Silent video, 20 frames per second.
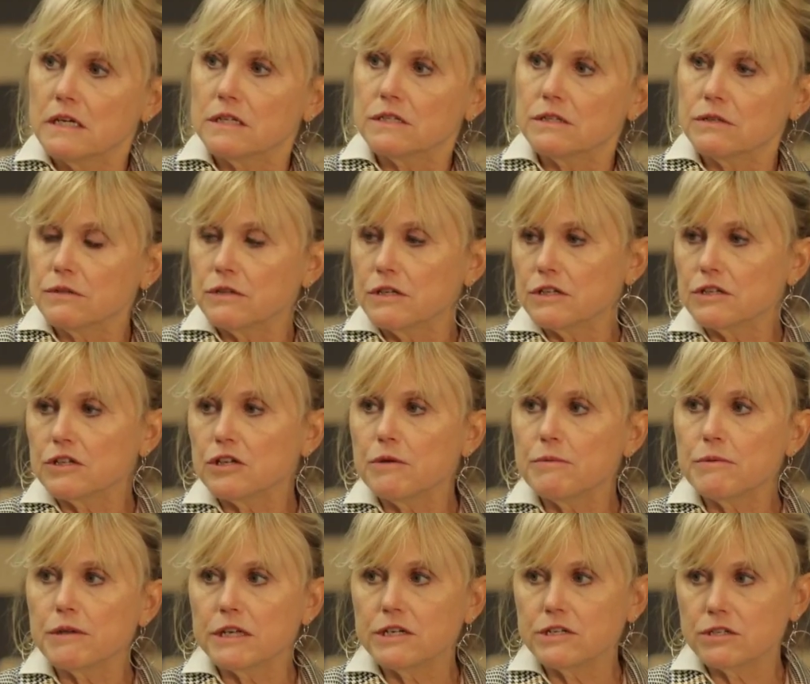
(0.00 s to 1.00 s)
to the
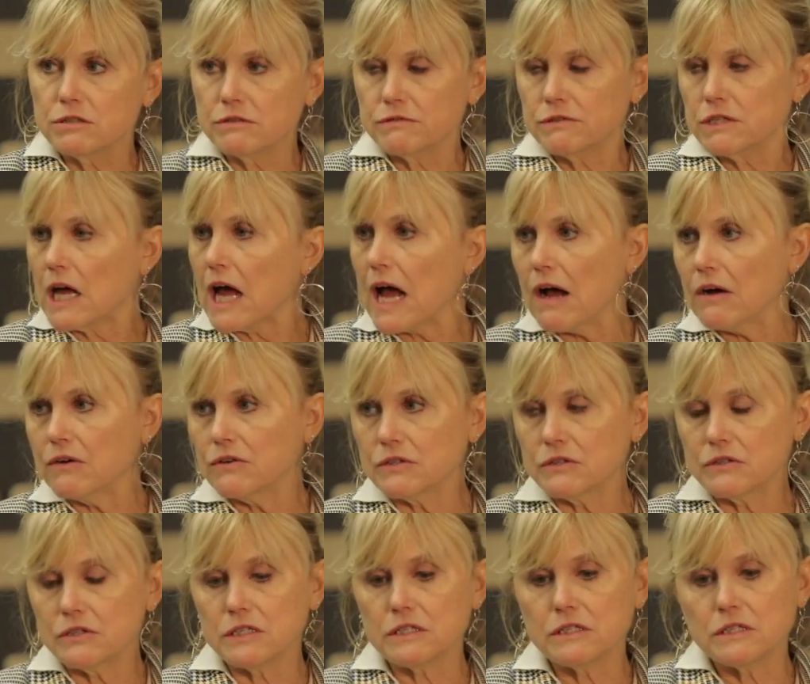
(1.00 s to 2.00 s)
accumulation of tau
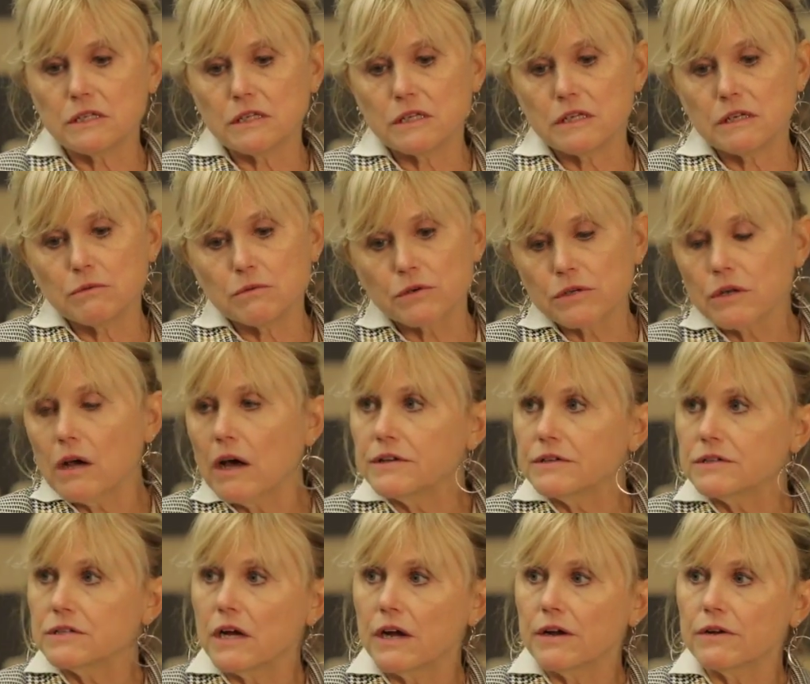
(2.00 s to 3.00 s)
and CTE, we're not
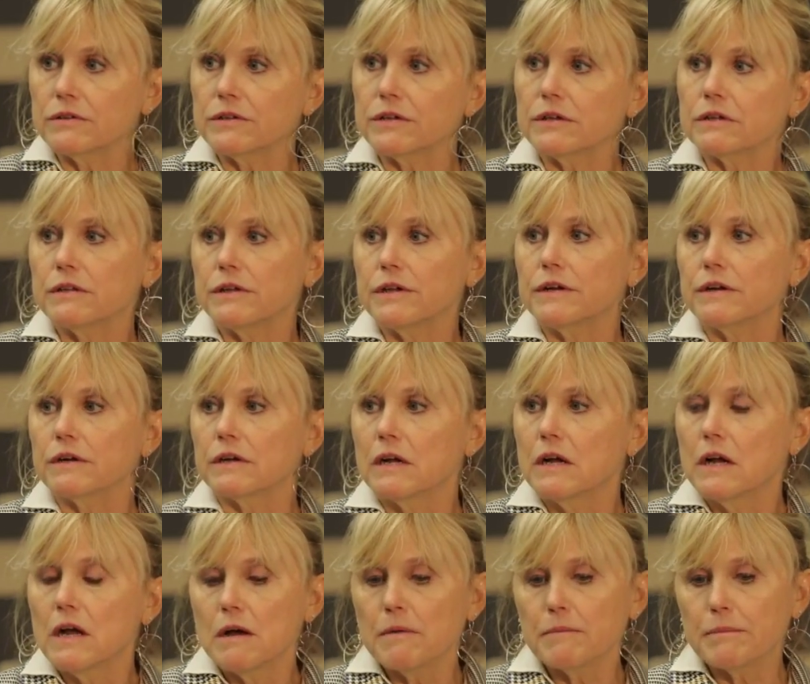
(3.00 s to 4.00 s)
entirely clear.
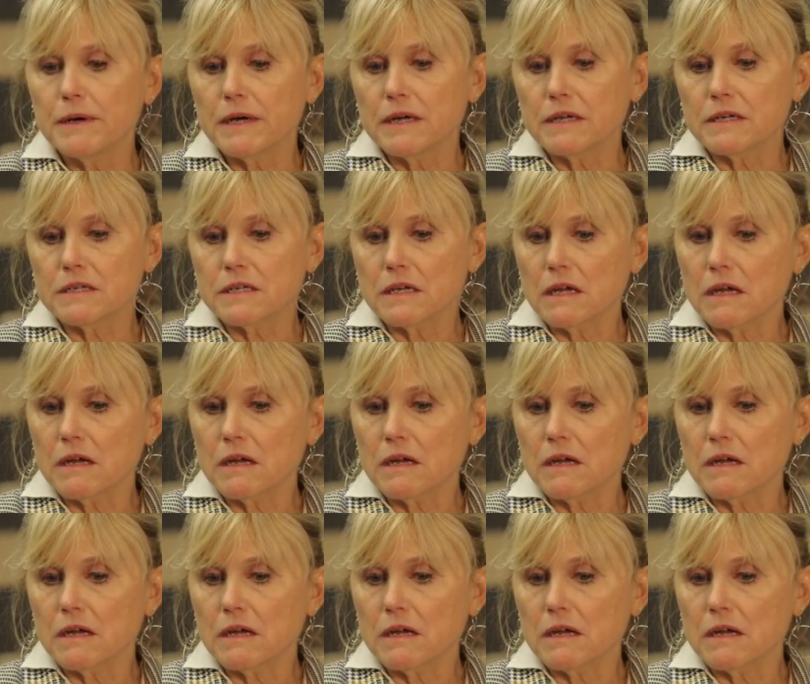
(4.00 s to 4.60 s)
But